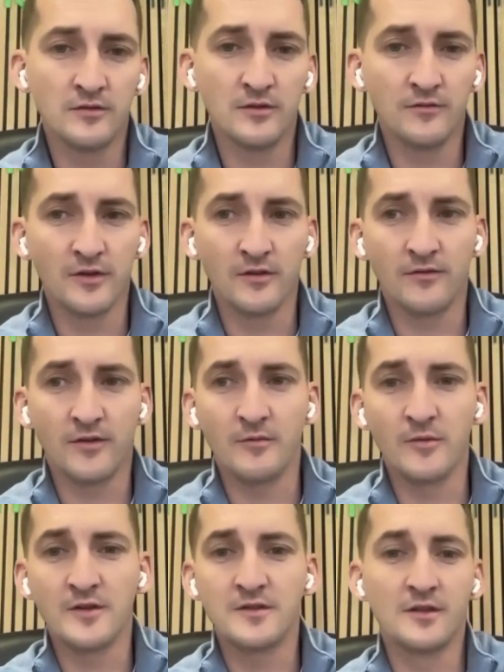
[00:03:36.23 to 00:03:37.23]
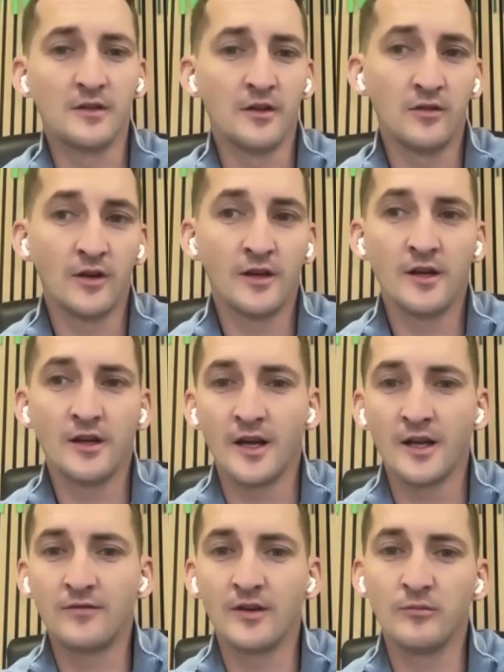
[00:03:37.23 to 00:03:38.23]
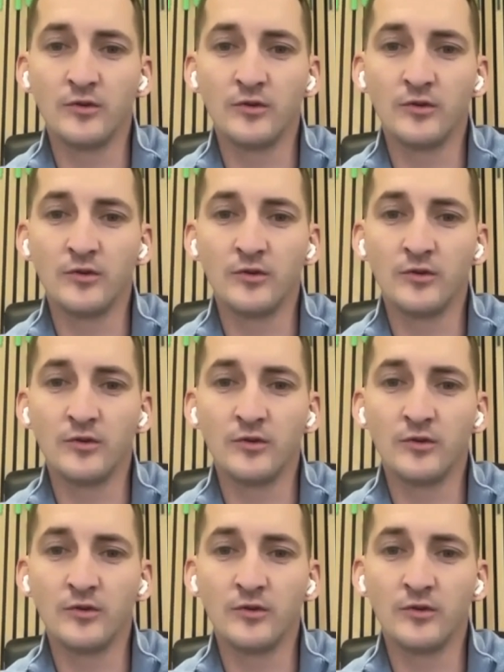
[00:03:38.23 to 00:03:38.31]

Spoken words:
to different farmers in Lithuania, Latvia,